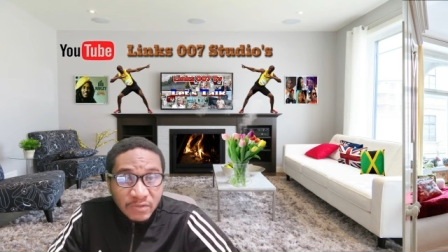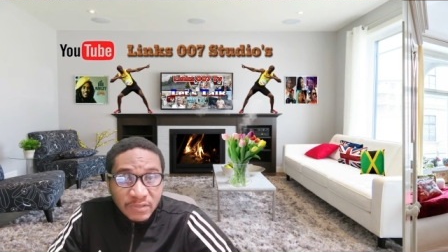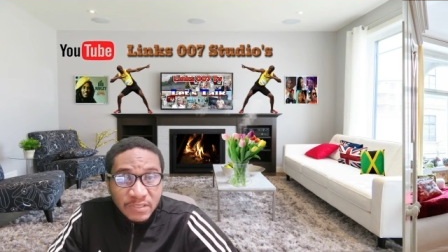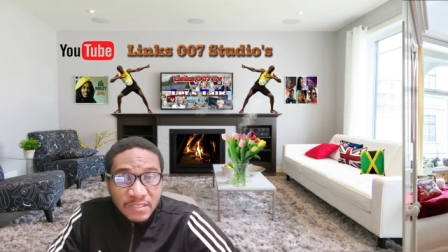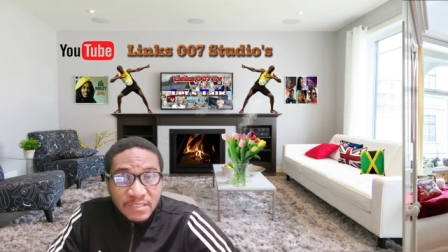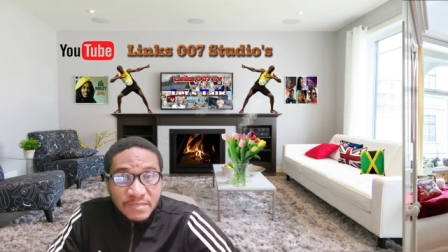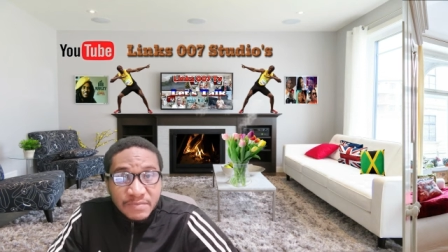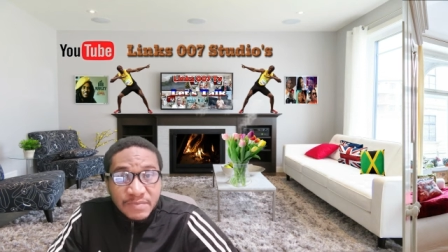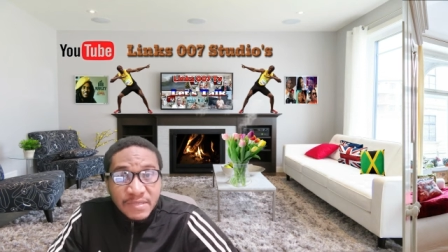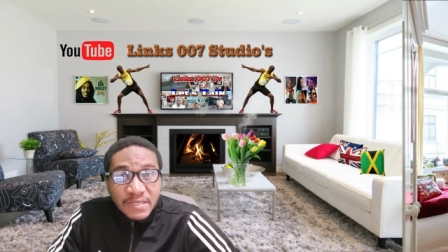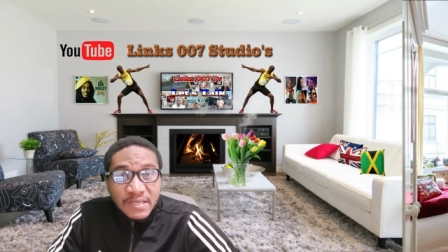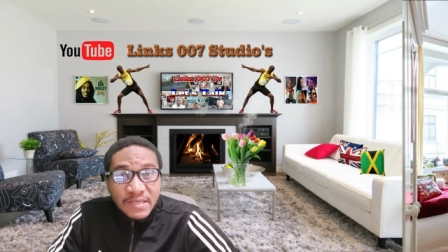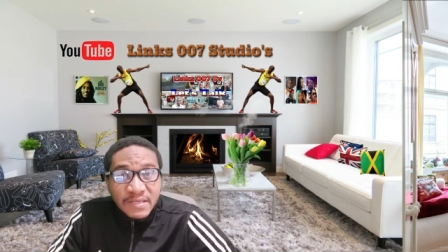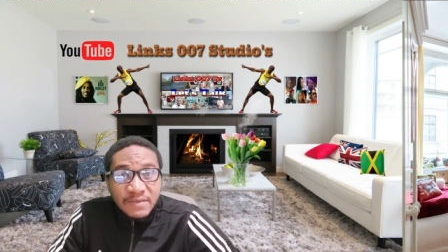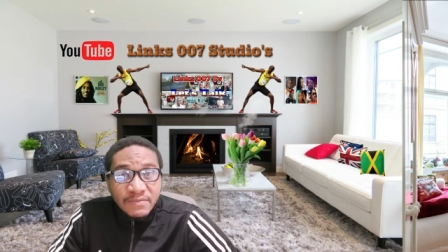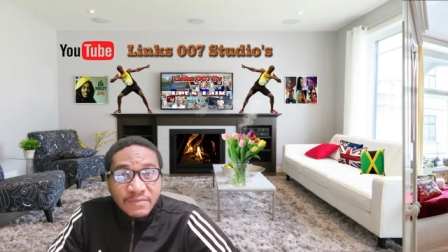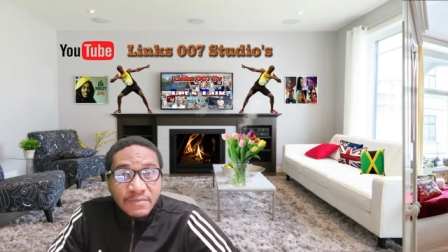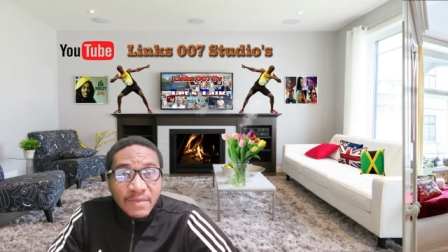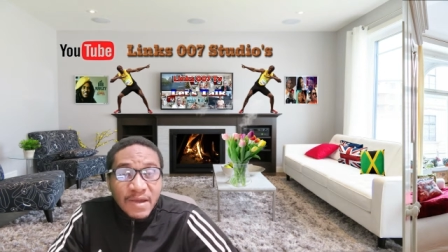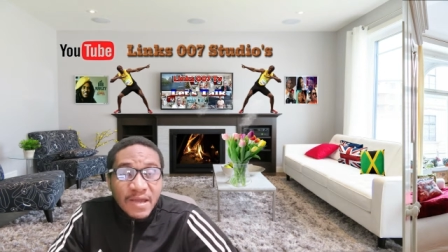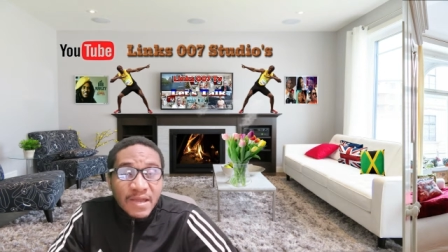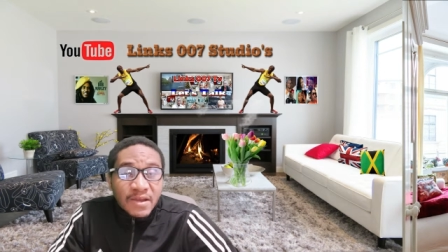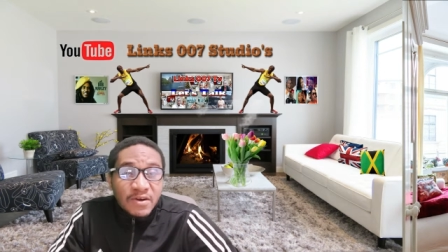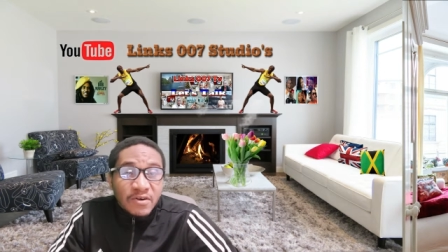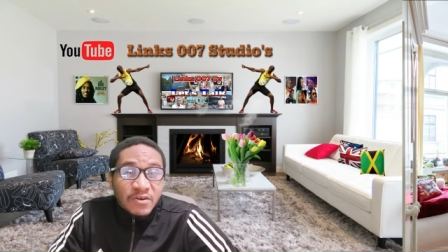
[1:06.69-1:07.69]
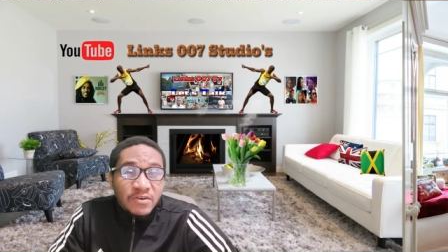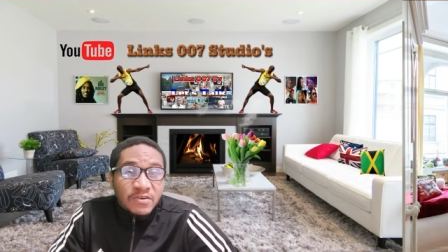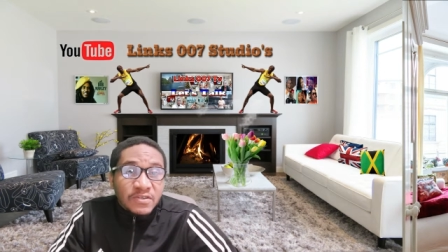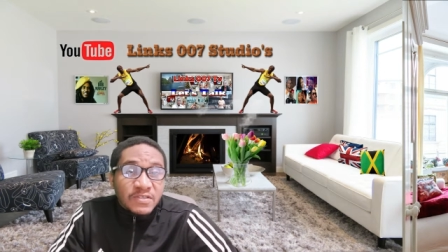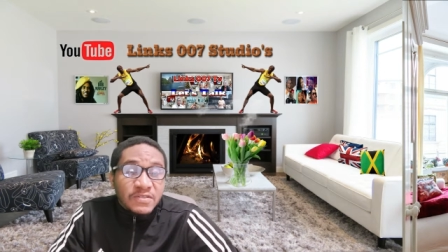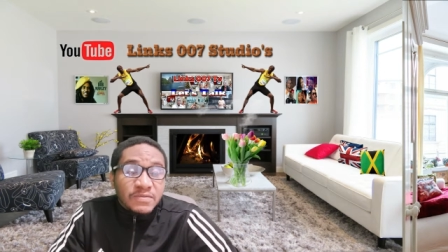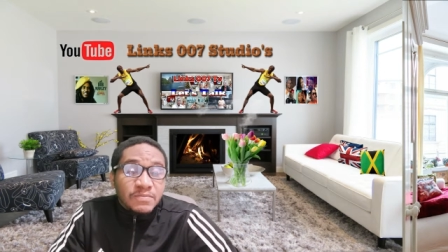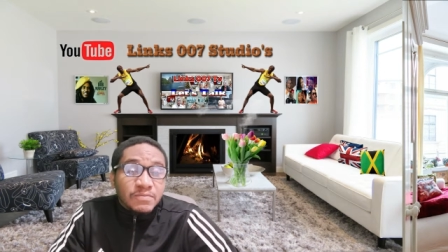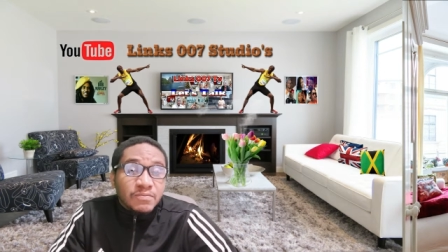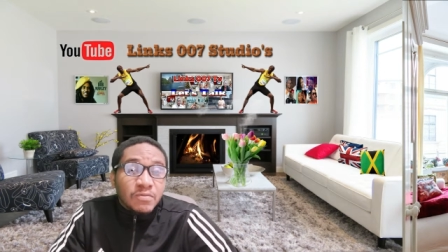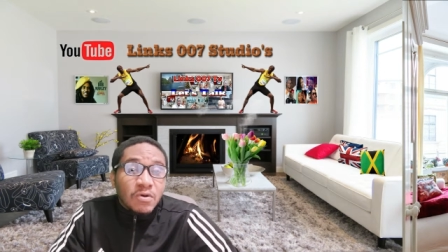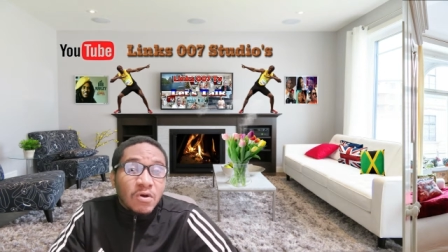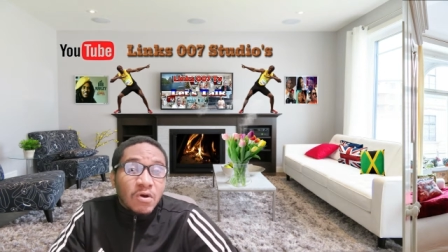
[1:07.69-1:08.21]
is believed, by her
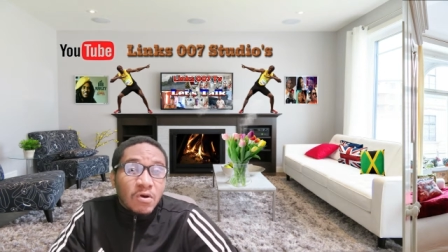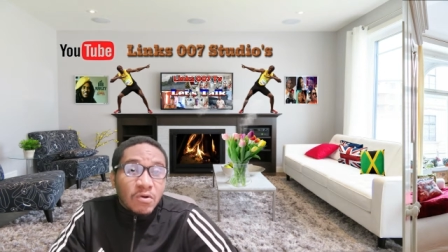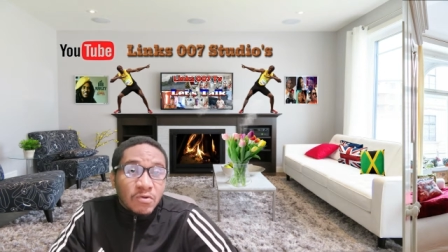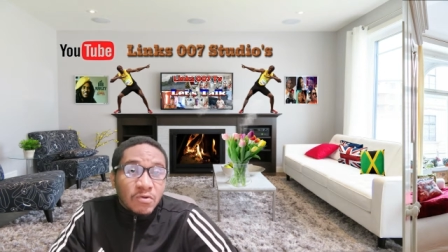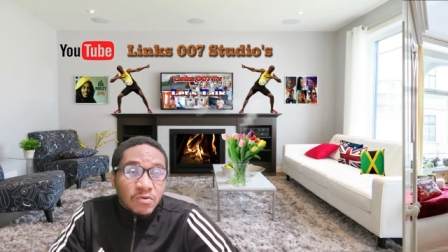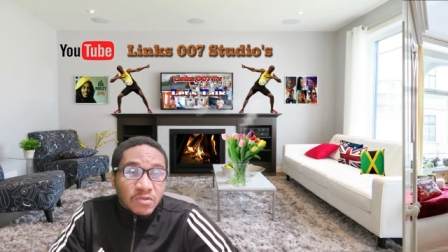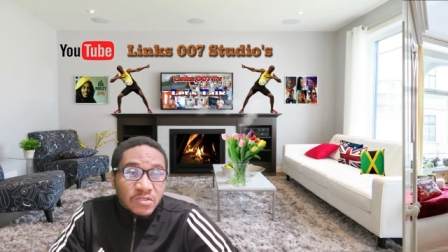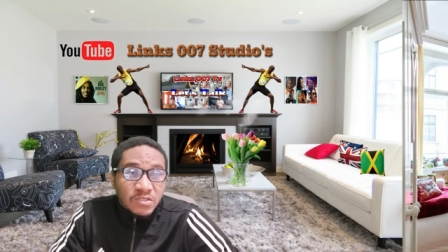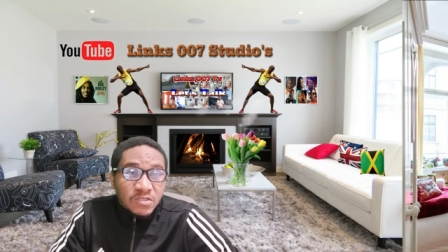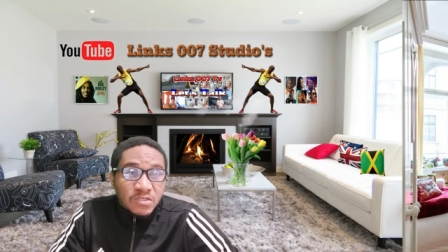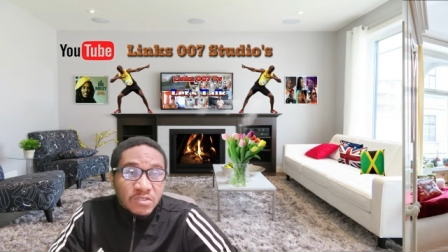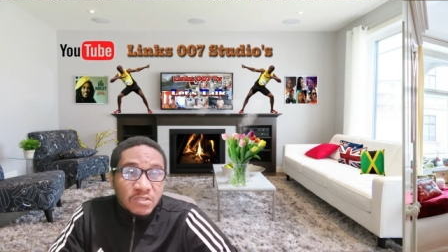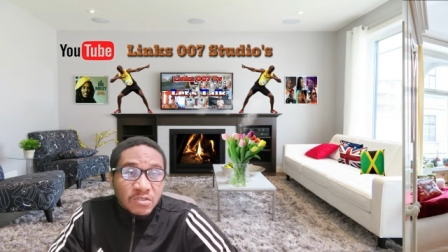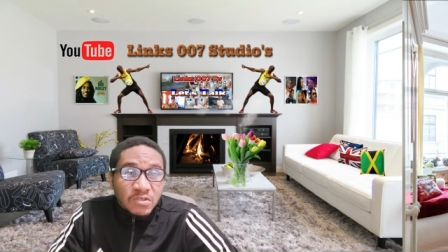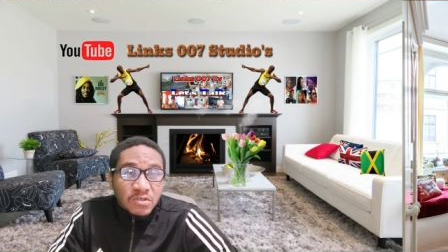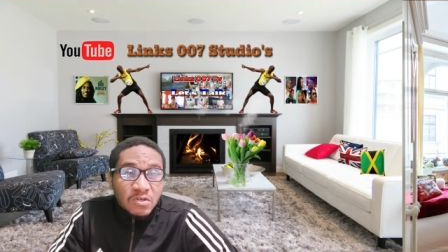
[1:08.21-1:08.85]
spouse.